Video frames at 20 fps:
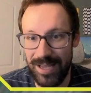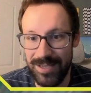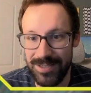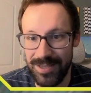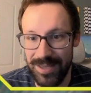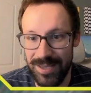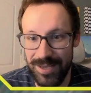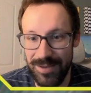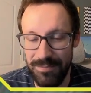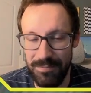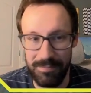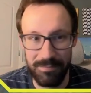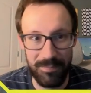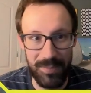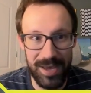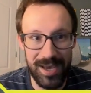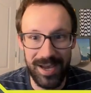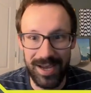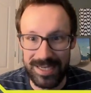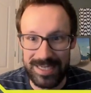the
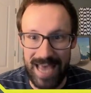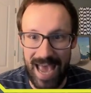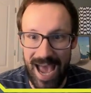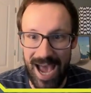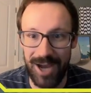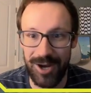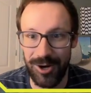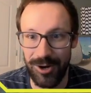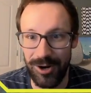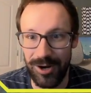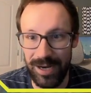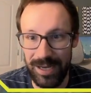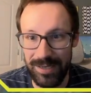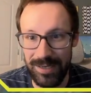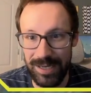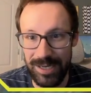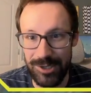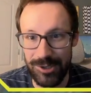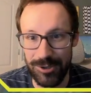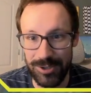big attacker
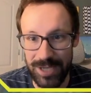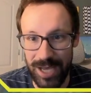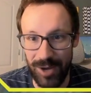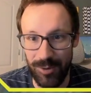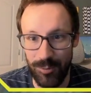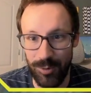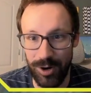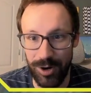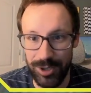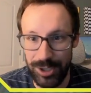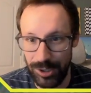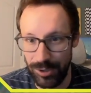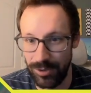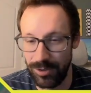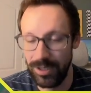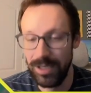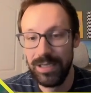in your deck, where you're